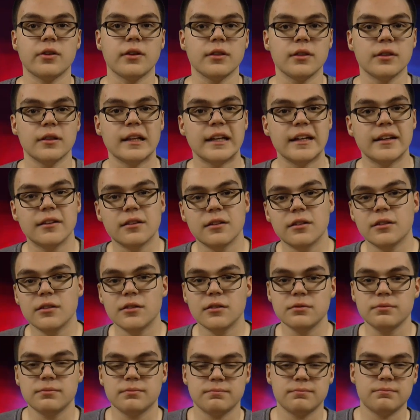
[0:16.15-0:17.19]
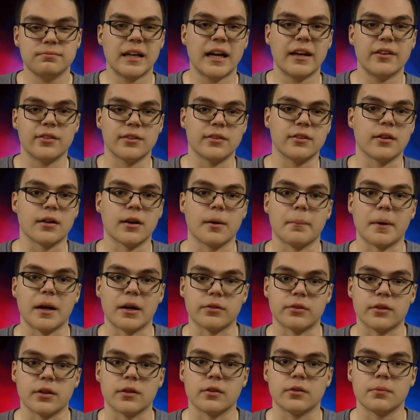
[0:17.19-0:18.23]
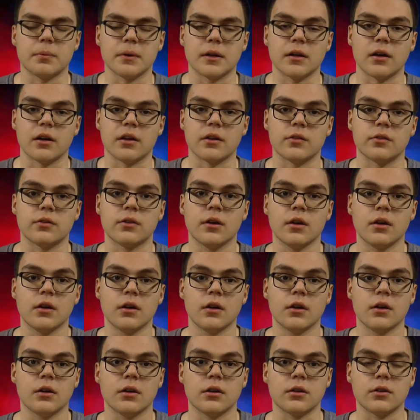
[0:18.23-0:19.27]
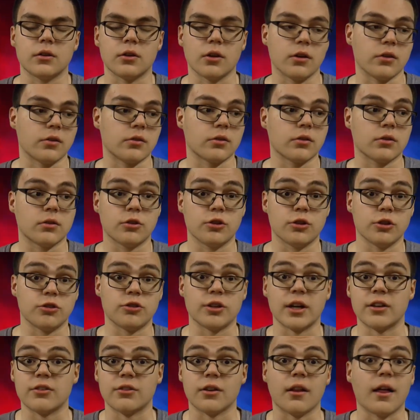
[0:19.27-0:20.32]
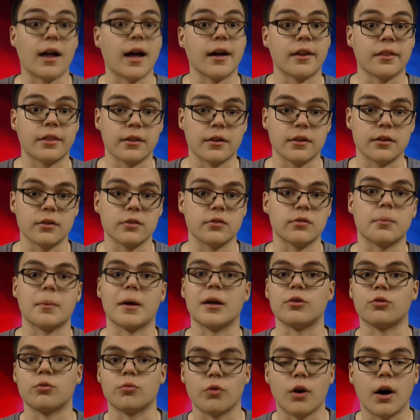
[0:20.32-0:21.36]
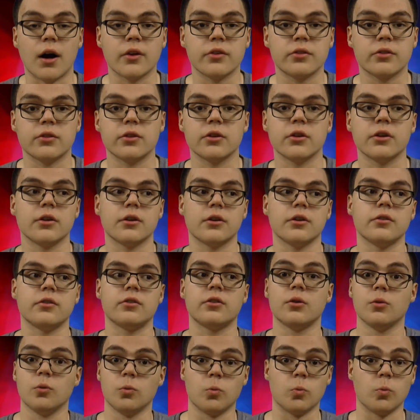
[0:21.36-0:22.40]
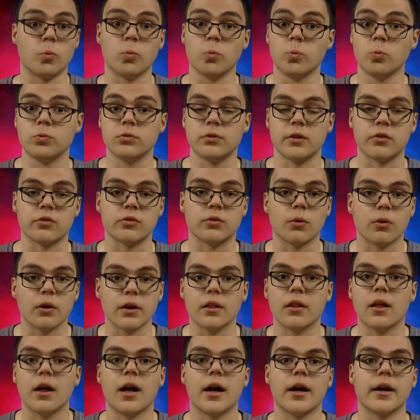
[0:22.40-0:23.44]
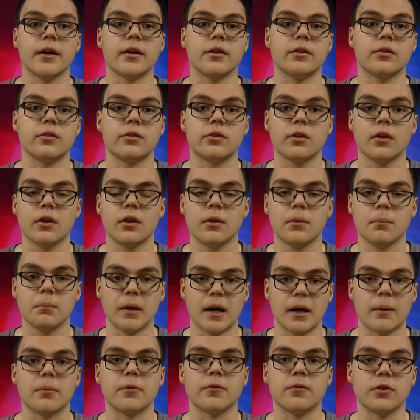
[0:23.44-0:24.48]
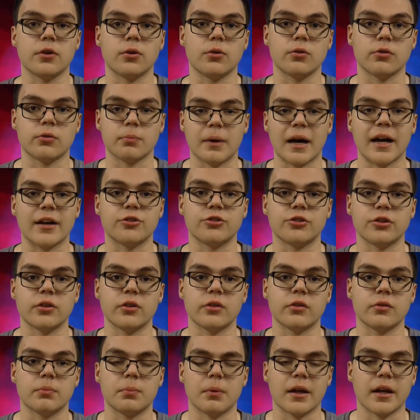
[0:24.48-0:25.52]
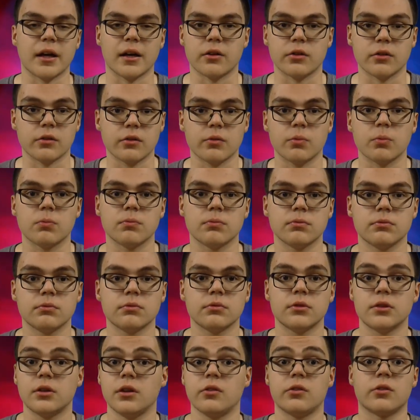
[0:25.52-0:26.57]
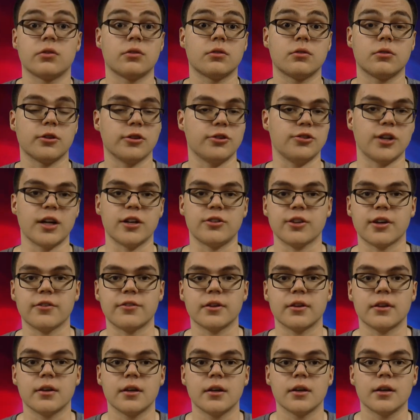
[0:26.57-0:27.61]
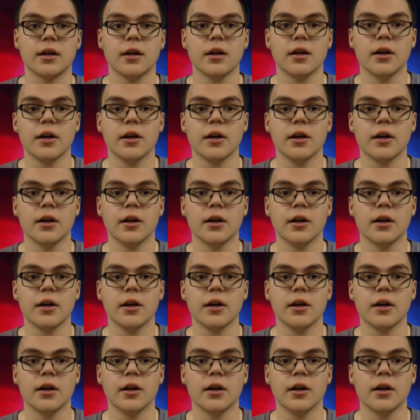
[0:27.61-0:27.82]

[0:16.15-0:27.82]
a little hesitant about this because this could change a lot of things about the rosters, the storylines, pay-per-views, matches, plans. This could change everything.